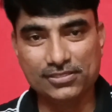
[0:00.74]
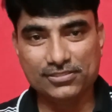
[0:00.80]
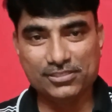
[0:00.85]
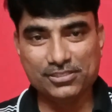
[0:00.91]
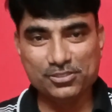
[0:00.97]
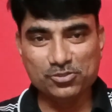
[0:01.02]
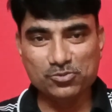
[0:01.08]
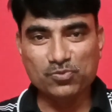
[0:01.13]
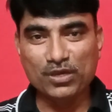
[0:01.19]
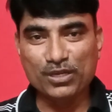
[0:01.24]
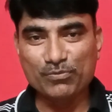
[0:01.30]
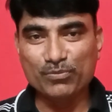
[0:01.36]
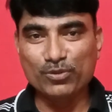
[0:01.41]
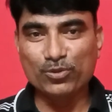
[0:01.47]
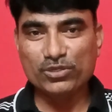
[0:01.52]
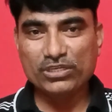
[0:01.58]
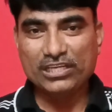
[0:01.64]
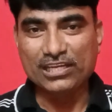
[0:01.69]
This is one
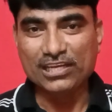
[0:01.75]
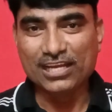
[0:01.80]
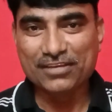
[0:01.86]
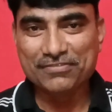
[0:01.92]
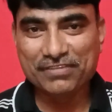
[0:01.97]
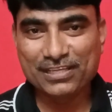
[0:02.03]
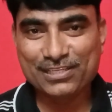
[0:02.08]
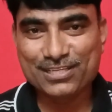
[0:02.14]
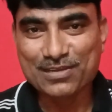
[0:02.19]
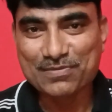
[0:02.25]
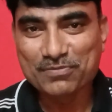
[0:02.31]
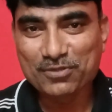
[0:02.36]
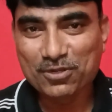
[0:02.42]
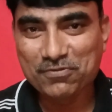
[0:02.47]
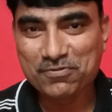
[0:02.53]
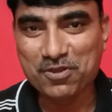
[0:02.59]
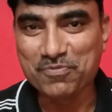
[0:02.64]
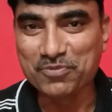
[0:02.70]
more real life example
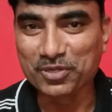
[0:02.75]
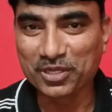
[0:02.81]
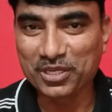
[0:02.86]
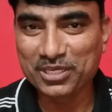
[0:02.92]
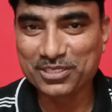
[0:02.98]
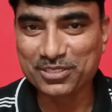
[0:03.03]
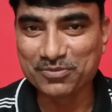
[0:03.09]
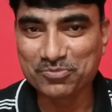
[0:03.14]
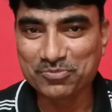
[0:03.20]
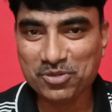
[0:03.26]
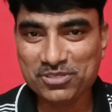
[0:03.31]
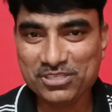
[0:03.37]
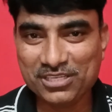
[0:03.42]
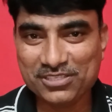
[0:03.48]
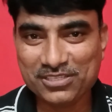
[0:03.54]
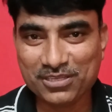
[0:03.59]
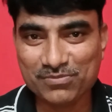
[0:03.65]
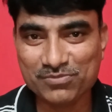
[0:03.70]
of communication
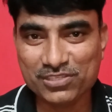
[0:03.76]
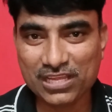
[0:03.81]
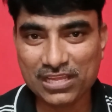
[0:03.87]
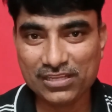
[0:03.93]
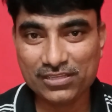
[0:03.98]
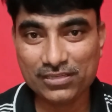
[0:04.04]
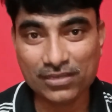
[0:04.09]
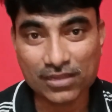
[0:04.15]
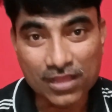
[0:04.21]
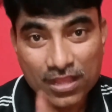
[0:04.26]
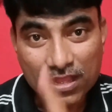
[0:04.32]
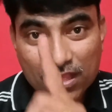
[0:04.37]
process come cycle.